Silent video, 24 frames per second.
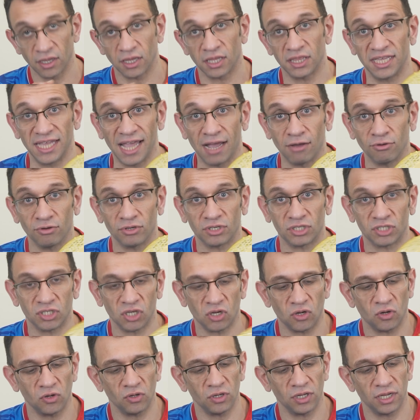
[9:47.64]
the outer
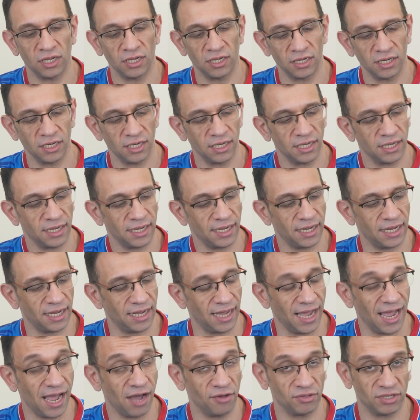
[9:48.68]
sole,
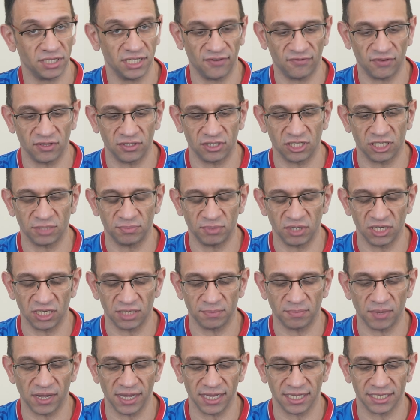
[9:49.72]
how they're different to sprint
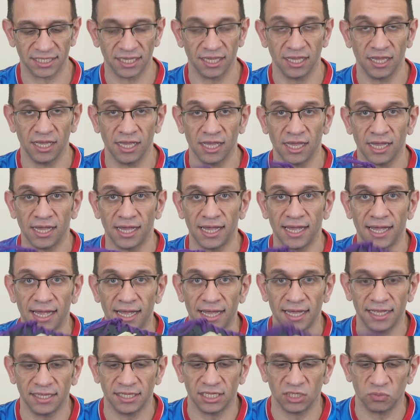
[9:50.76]
spikes.
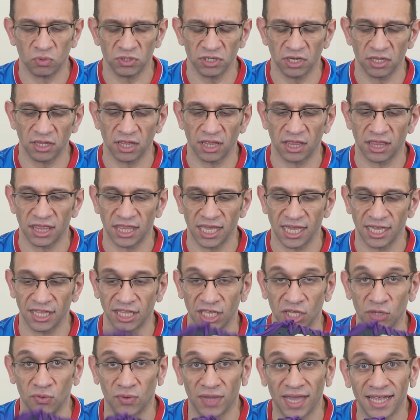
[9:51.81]
There's one other thing that
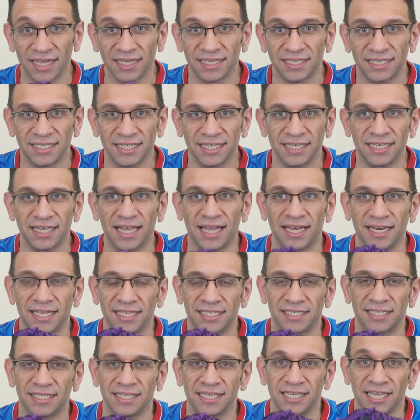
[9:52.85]
you can't see, and
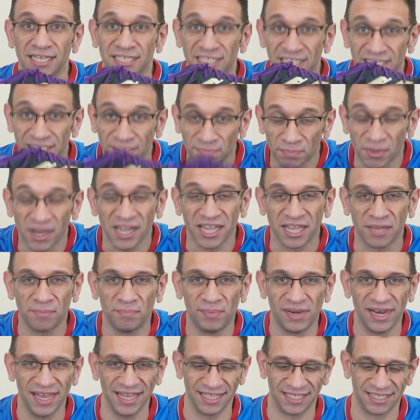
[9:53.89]
it's the spike
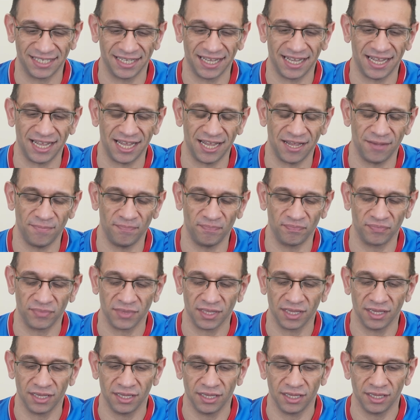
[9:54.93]
plate.
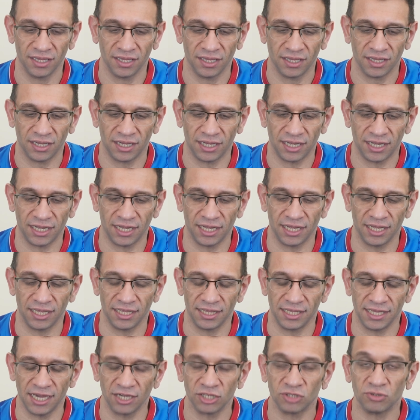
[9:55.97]

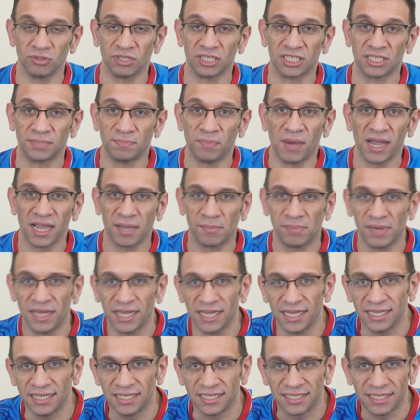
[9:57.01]
the actual spike plate
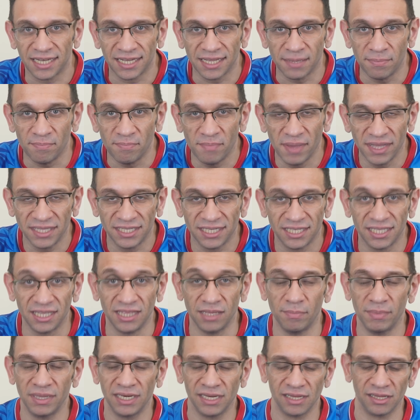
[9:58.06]
is embedded in the
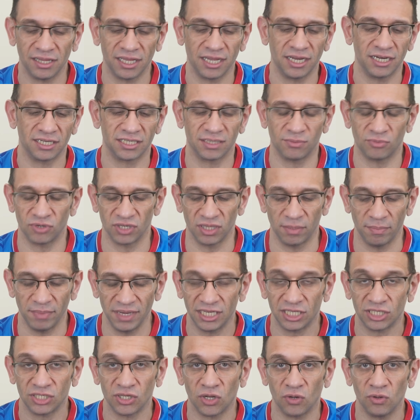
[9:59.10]
middle there, somewhere in the
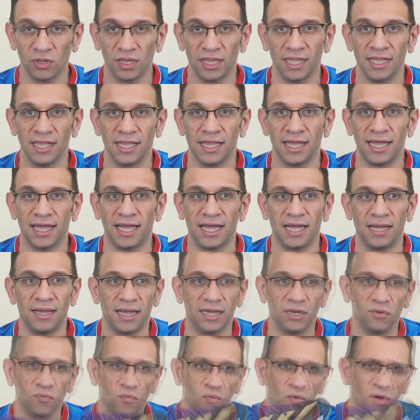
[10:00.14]
midsole.
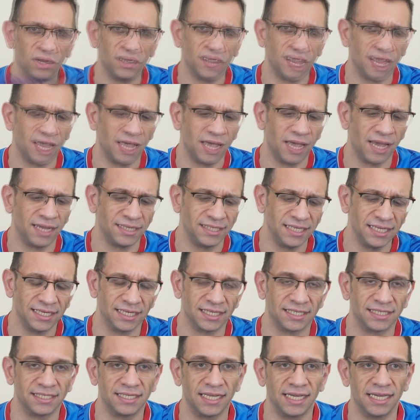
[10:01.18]
And what Adidas
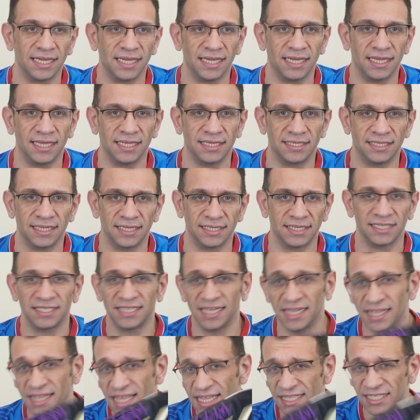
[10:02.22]
say is it's a
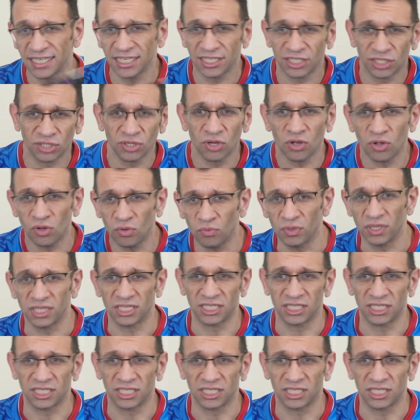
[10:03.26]
synthetic sole with